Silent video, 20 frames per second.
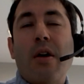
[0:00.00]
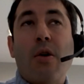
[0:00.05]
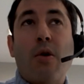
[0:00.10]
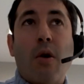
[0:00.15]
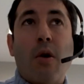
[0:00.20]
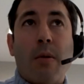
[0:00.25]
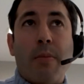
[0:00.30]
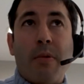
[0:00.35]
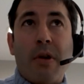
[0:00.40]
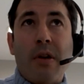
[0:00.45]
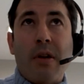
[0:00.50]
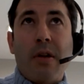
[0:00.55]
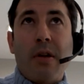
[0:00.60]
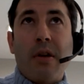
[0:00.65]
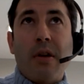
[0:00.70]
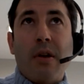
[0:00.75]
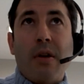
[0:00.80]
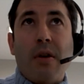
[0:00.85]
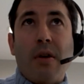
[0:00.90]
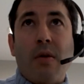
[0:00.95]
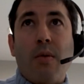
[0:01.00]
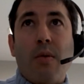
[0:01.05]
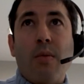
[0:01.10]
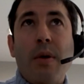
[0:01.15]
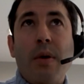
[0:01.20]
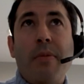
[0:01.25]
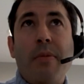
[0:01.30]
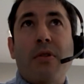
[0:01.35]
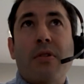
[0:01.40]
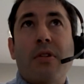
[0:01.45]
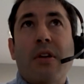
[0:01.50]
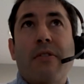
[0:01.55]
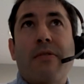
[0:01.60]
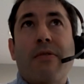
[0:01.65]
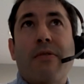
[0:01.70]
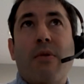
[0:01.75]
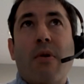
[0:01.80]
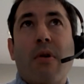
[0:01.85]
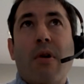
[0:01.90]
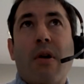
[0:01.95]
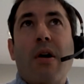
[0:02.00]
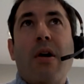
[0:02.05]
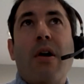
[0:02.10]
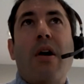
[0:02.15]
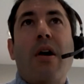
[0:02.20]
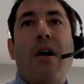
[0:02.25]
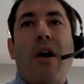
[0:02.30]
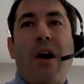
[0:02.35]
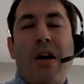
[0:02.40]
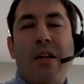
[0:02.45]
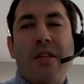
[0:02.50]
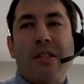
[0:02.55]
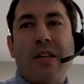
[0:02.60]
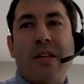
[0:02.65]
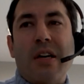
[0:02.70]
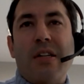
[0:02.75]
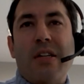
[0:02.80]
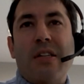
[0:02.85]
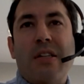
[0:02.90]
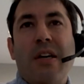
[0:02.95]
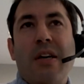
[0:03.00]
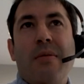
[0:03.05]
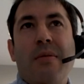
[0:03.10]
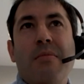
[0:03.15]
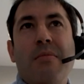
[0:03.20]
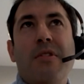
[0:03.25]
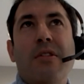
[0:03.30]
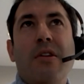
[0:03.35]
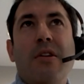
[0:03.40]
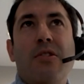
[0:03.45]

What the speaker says: corporate, we built it for on-site teams.